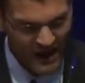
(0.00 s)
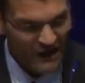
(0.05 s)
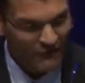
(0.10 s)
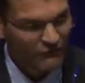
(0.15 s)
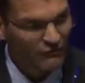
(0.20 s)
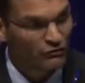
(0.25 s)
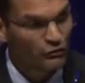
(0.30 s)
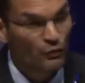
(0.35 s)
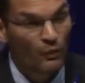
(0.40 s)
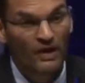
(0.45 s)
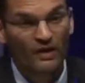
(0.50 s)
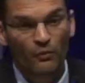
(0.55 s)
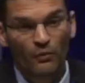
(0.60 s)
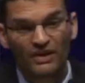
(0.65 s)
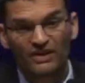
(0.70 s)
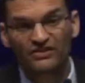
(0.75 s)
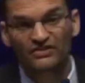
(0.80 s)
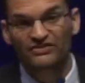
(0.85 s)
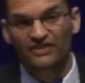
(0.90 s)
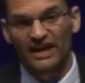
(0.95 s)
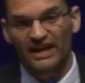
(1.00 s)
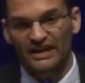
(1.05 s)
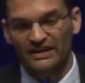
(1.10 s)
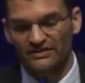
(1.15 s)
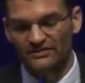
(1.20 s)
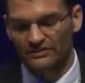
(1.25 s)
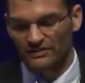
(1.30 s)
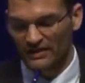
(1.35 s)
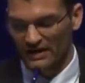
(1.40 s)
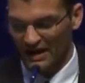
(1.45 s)
First, what, what is
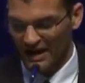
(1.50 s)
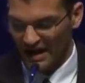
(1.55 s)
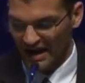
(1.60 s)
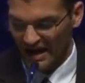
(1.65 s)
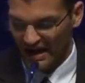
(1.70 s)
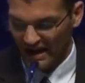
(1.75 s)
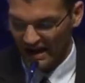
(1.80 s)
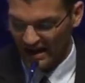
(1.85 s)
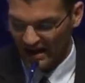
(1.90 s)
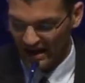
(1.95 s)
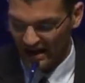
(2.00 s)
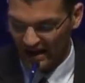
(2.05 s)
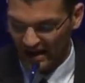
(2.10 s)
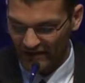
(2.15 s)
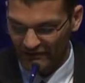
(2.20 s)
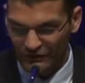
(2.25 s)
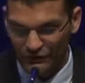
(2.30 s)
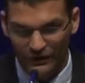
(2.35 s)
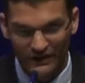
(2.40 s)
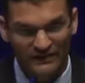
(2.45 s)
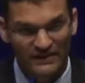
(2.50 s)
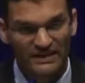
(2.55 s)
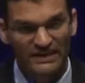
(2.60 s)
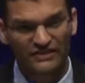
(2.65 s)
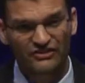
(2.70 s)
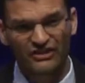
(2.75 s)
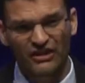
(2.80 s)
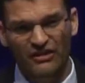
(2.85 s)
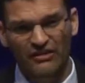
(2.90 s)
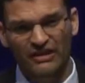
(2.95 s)
science? Uh, if you look at the
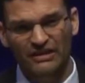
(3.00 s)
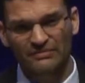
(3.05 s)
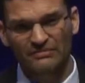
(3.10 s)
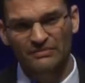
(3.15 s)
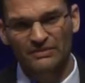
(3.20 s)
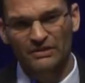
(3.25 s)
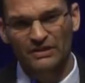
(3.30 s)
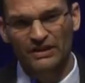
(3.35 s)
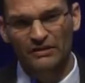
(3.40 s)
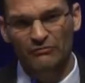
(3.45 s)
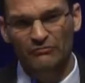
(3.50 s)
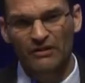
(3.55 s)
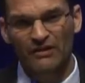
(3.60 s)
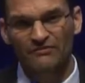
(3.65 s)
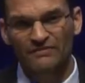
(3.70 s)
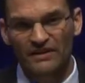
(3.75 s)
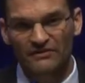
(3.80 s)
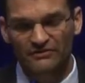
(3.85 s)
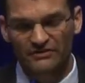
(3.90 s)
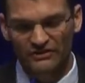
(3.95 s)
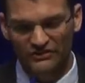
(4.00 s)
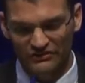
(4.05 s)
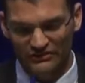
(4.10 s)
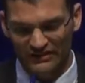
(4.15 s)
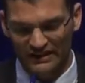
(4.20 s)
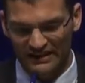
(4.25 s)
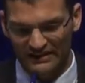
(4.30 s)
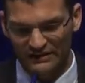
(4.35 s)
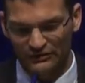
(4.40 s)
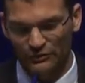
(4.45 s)
dictionary, you get a rough definition
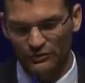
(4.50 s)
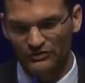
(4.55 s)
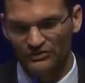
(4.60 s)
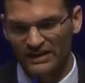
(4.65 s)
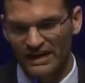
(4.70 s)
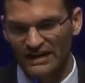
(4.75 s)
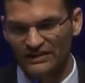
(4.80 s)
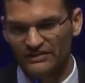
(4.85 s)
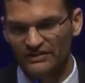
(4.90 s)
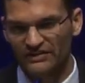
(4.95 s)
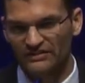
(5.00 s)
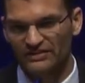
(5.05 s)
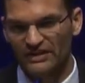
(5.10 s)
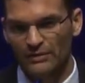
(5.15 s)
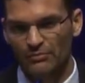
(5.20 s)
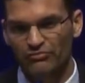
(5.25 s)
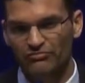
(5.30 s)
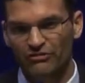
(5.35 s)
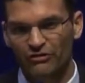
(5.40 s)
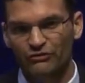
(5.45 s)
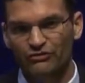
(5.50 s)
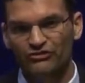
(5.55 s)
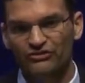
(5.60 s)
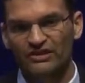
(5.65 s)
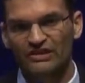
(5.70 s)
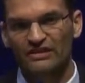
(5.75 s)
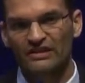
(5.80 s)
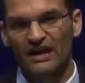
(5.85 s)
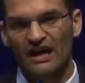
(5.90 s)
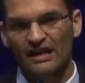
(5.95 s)
like this. Well, science is an approach
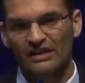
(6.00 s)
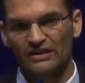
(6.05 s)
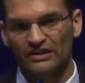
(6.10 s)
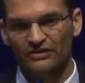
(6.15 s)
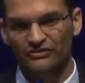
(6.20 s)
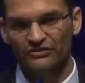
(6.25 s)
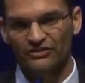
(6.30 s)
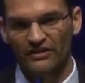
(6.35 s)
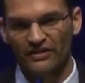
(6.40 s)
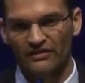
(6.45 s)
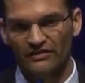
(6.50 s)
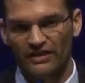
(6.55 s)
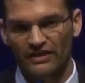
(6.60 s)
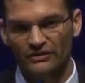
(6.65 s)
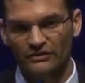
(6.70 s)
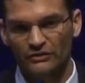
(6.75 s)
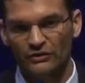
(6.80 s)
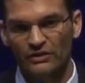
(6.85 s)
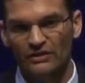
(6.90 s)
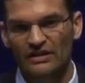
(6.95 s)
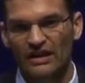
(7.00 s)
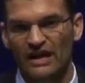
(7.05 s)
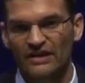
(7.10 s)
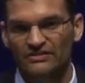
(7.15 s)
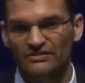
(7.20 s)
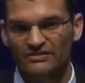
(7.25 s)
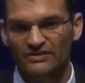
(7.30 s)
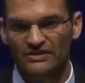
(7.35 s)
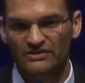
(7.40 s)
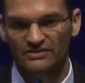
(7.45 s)
to knowledge that
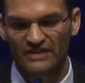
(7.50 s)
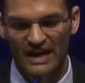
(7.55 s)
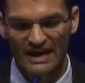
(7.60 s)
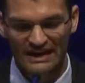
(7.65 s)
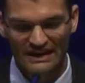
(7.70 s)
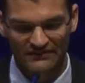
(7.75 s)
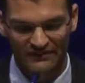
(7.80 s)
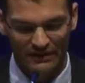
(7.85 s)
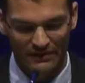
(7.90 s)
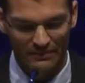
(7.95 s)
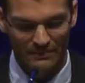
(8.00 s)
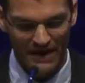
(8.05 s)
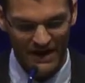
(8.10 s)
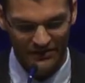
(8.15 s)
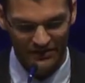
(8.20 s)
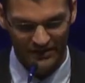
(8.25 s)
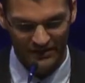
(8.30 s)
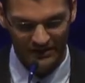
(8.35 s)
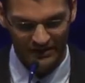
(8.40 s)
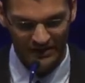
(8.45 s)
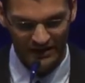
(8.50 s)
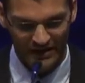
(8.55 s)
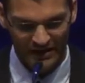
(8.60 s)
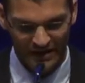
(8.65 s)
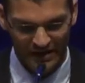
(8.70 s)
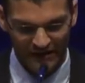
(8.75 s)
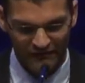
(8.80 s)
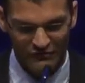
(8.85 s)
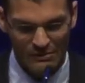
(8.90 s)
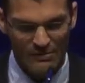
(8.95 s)
utilizes the scientific method.
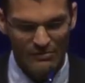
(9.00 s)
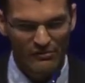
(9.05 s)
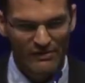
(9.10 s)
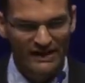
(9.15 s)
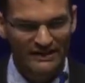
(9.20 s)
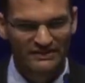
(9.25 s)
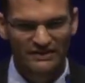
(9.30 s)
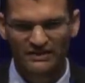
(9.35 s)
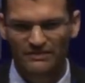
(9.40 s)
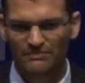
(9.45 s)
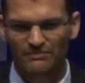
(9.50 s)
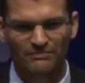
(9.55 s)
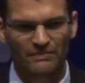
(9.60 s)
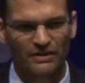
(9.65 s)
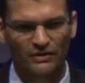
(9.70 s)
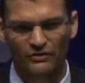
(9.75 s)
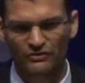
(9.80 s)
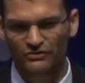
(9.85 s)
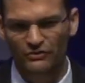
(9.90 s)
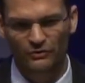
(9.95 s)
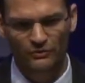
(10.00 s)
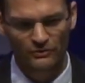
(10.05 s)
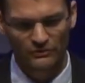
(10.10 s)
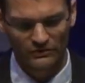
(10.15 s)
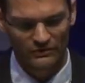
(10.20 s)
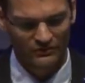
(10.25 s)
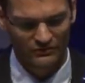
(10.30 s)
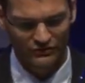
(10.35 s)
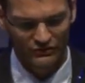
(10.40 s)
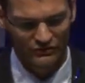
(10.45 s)
If you remember back to middle
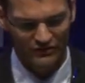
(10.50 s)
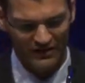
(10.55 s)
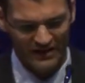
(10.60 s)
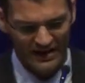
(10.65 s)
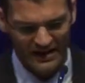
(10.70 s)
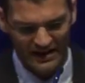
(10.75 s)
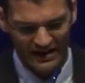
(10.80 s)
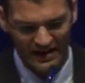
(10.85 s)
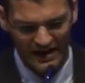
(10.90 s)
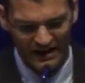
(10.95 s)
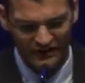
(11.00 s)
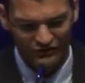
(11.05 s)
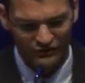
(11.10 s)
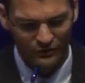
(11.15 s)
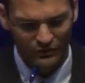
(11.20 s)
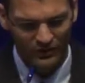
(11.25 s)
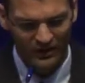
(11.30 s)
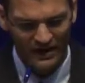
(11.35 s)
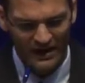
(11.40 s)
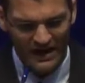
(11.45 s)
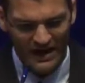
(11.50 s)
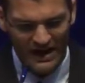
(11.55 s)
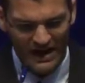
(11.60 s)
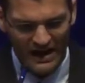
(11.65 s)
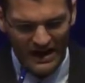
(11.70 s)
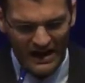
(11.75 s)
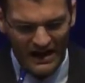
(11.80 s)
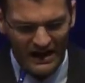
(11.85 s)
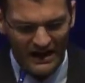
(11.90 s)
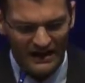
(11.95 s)
school, junior high, high school,
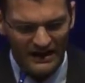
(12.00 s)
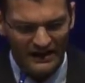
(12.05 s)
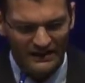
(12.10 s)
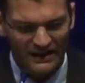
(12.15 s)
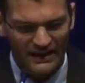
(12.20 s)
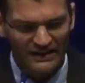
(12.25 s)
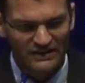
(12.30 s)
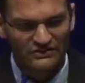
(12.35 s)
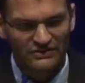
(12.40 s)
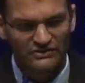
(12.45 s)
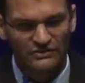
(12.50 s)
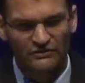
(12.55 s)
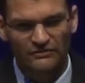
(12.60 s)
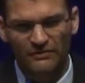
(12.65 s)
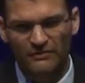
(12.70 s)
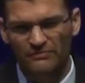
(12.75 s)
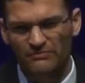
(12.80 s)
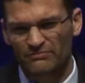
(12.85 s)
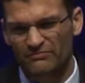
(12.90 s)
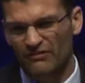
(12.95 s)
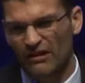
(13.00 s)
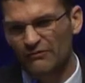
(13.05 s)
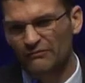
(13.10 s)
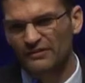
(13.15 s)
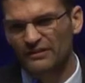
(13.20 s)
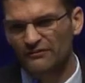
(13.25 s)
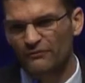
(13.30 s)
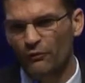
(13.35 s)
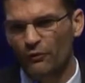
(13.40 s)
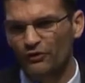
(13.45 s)
uh, that consists of
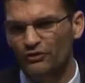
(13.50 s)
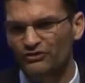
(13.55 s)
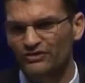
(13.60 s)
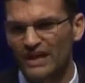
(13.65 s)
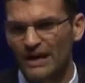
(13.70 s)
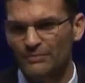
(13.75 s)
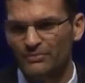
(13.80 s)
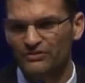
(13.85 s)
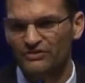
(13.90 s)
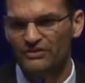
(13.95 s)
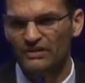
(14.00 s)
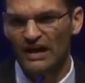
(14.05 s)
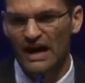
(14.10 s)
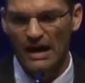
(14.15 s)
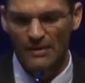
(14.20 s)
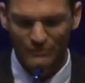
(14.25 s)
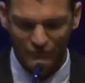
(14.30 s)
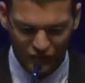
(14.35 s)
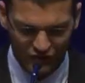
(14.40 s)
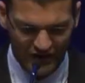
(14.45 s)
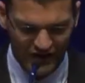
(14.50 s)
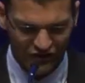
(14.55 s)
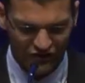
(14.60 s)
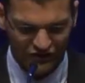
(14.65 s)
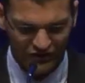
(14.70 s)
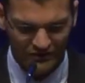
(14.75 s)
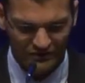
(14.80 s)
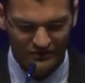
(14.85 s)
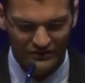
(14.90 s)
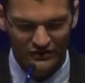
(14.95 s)
roughly four steps
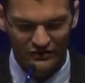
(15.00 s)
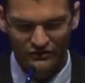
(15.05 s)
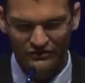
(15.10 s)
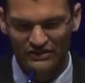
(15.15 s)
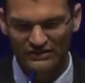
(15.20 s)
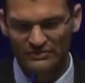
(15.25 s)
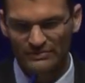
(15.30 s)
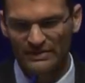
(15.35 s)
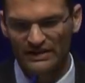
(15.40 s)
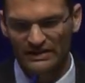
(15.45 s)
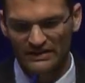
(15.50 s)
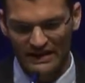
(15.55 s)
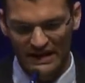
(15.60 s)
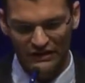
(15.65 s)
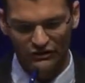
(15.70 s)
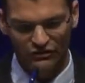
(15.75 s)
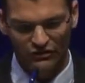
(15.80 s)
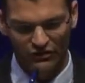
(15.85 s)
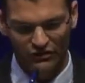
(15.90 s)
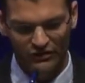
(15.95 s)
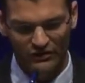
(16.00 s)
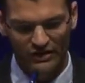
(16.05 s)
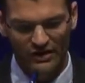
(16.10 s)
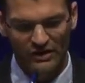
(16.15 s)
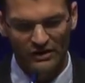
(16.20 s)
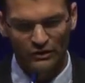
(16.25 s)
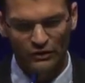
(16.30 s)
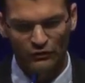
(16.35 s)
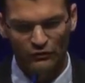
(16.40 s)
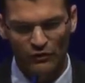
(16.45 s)
observation, you see something in nature,
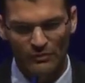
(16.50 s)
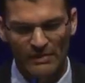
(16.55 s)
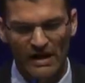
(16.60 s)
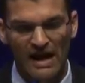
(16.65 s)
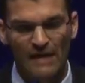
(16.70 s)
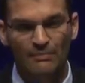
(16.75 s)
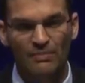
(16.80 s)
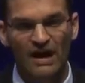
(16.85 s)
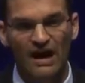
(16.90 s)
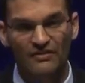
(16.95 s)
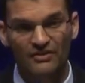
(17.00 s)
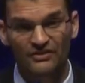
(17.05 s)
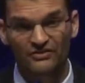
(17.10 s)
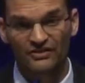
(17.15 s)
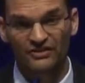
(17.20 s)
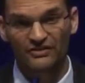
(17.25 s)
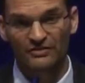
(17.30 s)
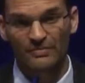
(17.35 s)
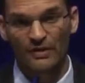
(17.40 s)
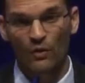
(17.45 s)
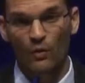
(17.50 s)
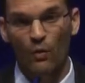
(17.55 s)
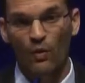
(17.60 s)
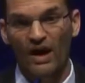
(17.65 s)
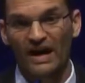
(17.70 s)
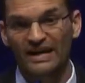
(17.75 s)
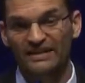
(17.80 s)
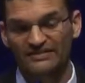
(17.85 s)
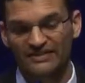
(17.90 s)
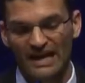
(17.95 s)
you form a hypothesis about
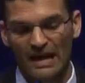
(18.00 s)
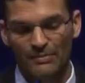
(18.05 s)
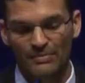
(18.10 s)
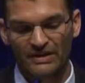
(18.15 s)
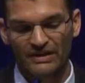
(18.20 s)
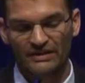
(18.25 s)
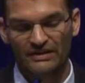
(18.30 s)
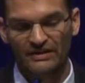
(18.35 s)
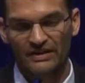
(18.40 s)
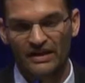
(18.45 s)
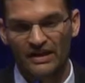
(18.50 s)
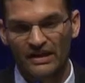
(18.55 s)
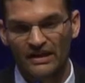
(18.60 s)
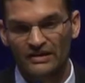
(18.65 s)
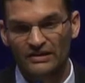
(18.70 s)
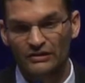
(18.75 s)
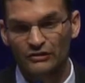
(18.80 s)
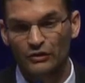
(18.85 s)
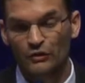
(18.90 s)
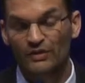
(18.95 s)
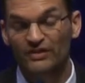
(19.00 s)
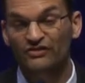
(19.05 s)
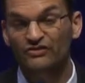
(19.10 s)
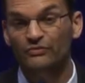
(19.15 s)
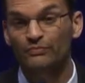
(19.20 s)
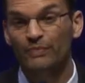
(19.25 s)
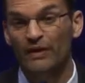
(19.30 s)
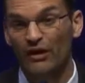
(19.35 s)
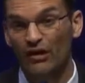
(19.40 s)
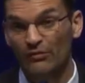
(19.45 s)
why it's happening, you do
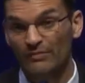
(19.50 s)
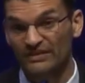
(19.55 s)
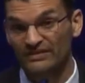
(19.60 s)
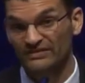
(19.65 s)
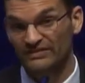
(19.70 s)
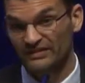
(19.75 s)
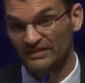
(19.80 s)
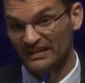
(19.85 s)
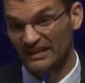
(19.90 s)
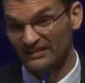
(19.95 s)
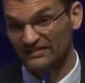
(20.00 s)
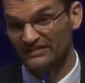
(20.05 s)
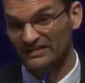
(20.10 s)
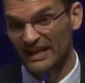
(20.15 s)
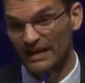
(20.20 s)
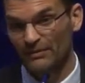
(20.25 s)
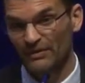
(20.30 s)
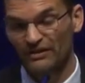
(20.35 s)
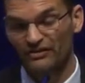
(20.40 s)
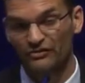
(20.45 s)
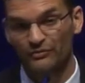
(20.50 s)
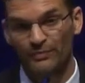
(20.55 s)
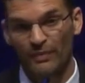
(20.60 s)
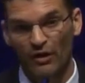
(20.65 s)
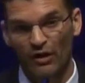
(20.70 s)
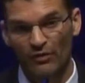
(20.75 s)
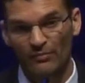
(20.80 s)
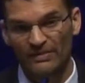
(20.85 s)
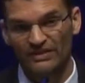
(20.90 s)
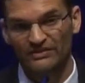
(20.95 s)
experiments, key step,
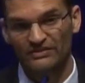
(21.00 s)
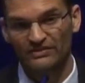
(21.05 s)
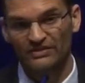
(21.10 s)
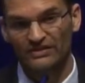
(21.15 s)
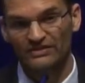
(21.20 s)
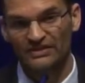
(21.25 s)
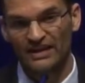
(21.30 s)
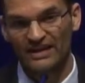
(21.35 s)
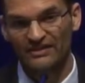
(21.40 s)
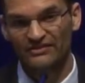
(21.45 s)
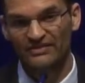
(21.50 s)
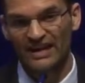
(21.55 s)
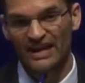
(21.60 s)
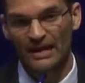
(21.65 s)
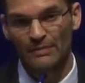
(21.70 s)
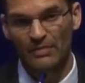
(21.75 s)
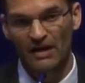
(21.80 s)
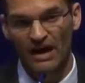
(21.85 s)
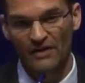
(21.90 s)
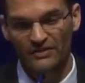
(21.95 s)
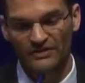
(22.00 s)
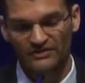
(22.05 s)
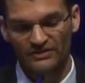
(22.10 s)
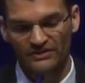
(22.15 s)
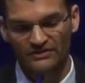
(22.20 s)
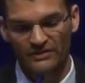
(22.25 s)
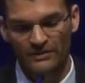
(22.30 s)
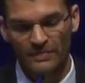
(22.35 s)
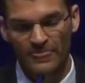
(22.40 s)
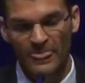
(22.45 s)
experiments to test that
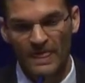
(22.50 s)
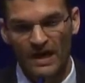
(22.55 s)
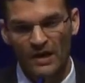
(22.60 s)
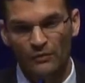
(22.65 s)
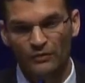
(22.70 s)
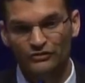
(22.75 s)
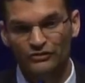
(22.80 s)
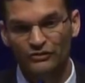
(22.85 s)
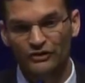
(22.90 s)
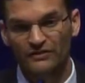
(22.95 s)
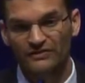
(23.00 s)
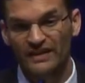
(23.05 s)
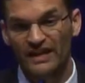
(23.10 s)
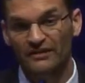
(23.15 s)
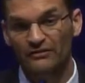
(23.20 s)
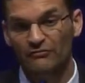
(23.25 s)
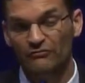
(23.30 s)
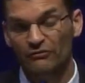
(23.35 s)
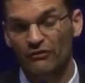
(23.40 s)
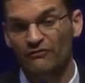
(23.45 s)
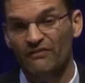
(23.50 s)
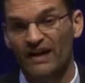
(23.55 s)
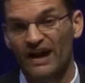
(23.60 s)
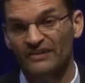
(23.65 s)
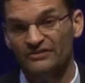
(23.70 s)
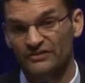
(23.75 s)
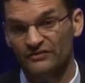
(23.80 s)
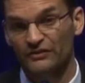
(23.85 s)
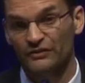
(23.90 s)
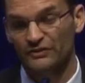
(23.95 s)
hypothesis, which you can then
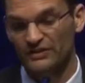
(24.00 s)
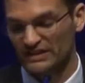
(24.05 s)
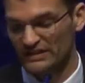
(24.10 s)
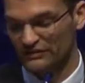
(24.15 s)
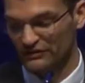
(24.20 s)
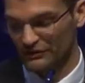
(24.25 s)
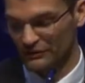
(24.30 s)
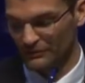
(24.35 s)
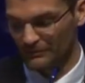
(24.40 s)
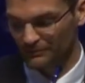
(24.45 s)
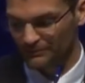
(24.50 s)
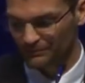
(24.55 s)
revise if you need to.